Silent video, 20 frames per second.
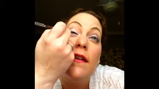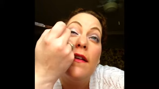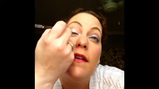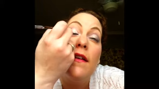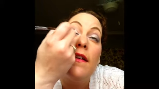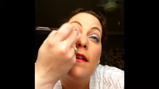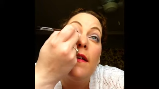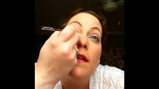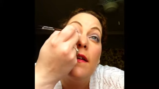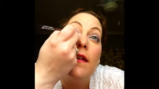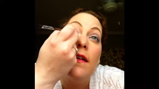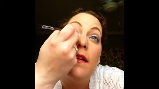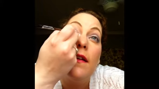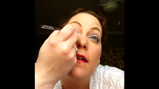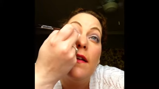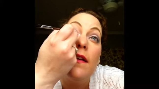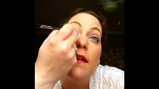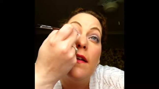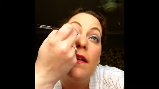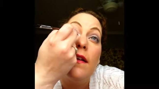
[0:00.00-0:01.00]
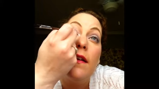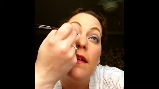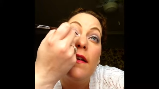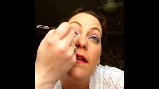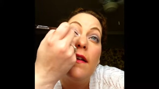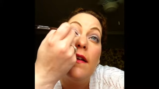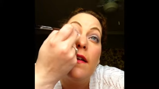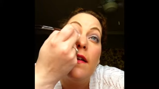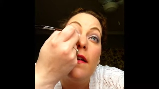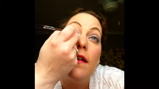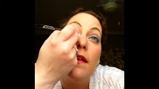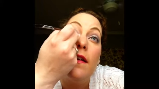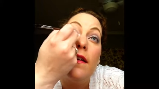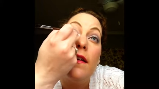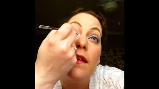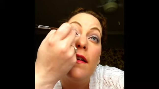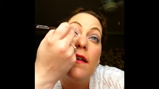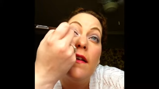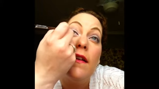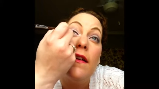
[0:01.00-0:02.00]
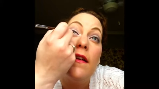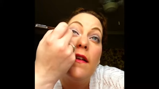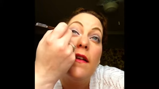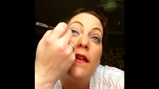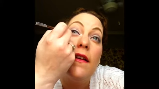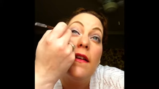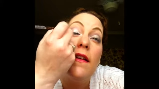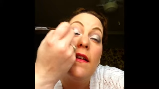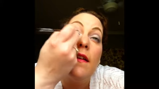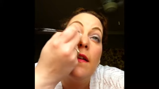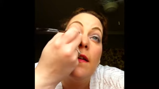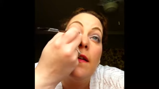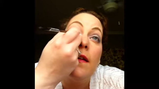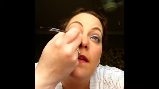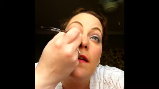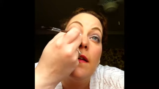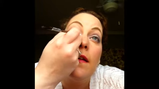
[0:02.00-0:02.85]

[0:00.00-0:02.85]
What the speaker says: Nobody speaks.